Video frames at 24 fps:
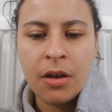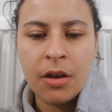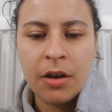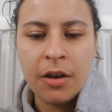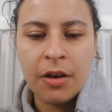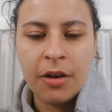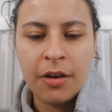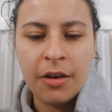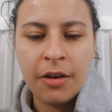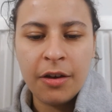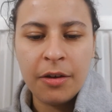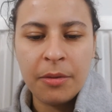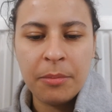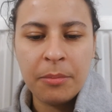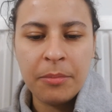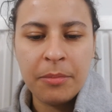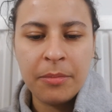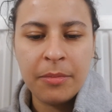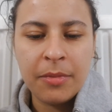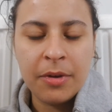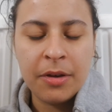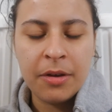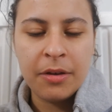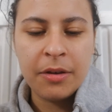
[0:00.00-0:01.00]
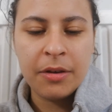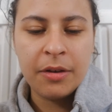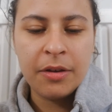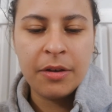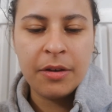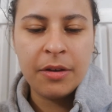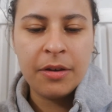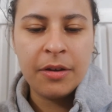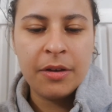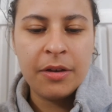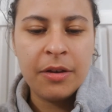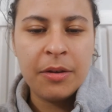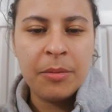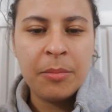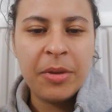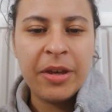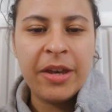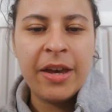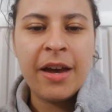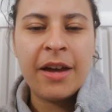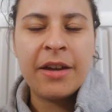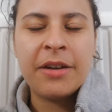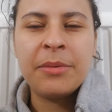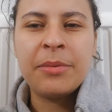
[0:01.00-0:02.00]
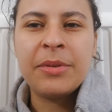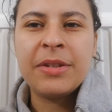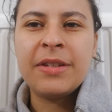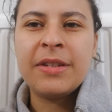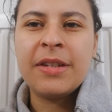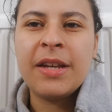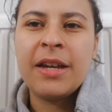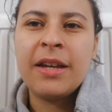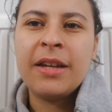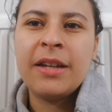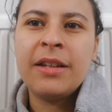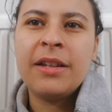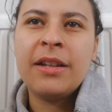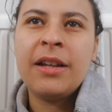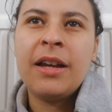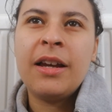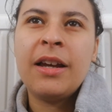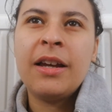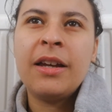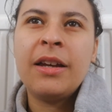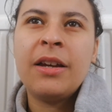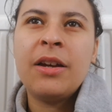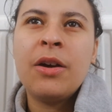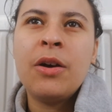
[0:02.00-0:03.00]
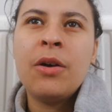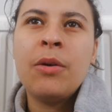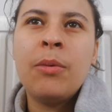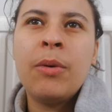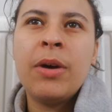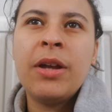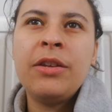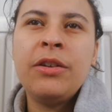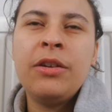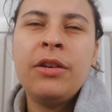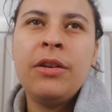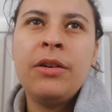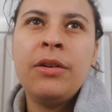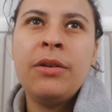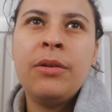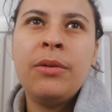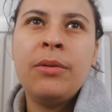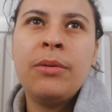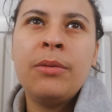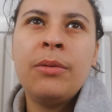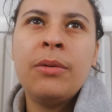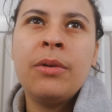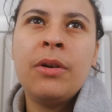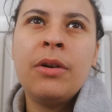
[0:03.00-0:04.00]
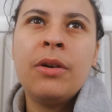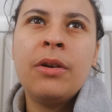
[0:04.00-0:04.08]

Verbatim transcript: Um, but yeah, and it was saying like when you